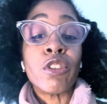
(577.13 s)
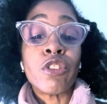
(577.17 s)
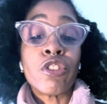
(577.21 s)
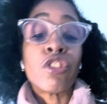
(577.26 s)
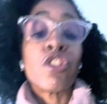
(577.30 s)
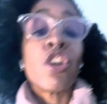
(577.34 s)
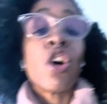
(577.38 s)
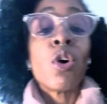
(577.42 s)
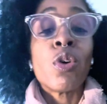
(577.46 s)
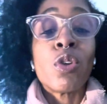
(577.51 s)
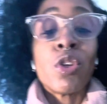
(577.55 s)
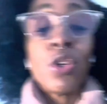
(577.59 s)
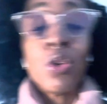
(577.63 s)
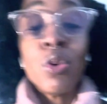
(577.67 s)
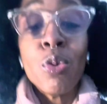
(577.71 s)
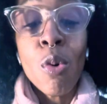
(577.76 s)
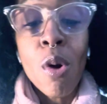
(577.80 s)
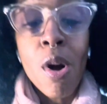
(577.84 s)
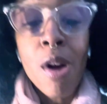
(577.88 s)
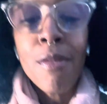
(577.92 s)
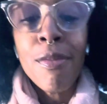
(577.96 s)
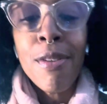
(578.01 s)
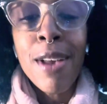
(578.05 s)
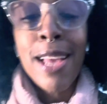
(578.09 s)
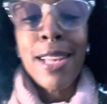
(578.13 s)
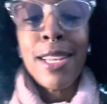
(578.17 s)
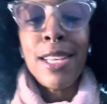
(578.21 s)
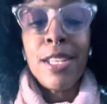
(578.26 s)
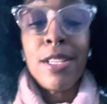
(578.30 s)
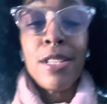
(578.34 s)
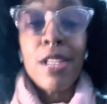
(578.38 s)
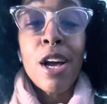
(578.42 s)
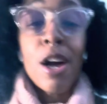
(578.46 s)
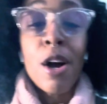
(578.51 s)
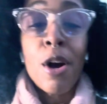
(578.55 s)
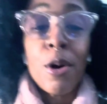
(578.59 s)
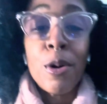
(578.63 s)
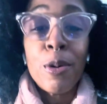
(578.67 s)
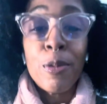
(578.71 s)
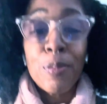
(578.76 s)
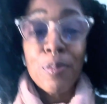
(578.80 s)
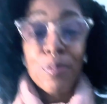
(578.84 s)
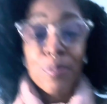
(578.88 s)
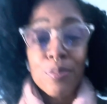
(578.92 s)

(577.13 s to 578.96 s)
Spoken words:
So you already know.